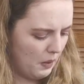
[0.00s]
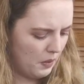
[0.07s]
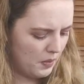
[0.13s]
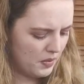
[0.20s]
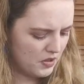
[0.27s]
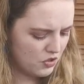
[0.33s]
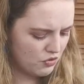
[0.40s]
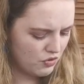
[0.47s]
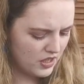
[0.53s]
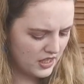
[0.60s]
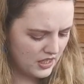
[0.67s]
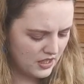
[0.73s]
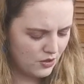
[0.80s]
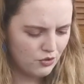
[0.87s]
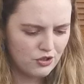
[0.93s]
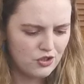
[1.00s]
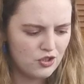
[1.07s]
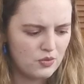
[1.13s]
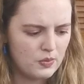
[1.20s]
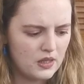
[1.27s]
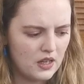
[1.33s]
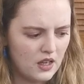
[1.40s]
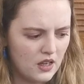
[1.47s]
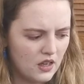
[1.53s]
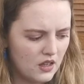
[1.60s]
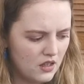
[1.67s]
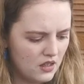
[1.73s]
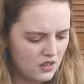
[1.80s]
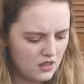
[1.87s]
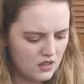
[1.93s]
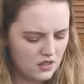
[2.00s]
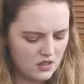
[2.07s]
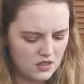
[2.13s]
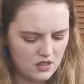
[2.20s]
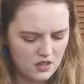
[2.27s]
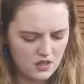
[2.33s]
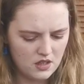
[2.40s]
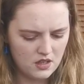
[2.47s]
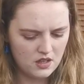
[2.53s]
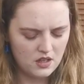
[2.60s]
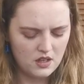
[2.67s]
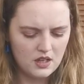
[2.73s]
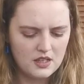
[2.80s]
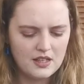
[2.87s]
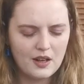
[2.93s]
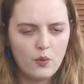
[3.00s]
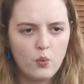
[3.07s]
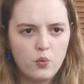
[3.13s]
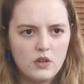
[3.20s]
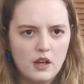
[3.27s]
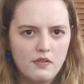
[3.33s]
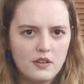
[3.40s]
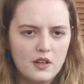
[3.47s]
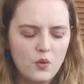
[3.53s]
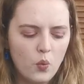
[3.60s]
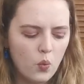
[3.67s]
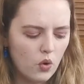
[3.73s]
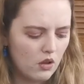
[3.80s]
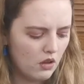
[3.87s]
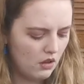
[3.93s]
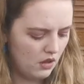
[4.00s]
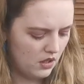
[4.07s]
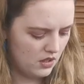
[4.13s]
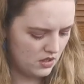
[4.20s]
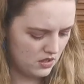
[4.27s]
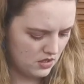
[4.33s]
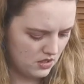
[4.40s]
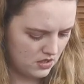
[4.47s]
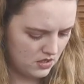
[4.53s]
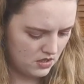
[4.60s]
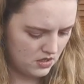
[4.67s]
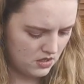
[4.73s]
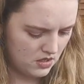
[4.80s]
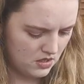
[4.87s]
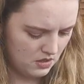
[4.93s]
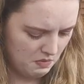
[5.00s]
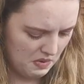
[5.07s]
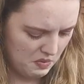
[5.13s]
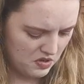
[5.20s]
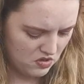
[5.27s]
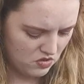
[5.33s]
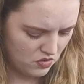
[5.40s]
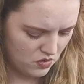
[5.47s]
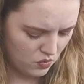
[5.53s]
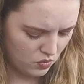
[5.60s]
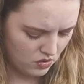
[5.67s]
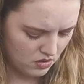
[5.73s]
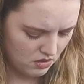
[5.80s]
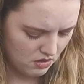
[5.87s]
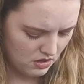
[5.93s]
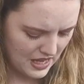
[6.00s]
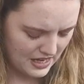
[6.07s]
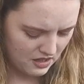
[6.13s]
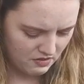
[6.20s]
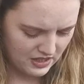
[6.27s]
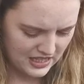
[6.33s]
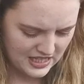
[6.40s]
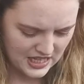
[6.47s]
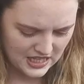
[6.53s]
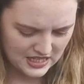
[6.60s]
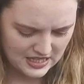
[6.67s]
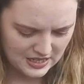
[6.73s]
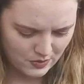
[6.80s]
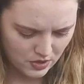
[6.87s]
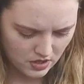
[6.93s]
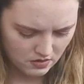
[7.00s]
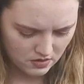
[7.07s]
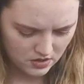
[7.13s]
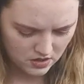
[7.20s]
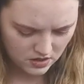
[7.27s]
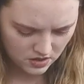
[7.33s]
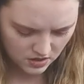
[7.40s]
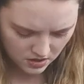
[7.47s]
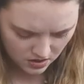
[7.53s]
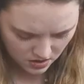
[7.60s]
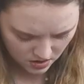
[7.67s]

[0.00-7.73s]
maybe been treated, or it's just been like, it's like definitely wool, and maybe it's just a wool, like a really densely woven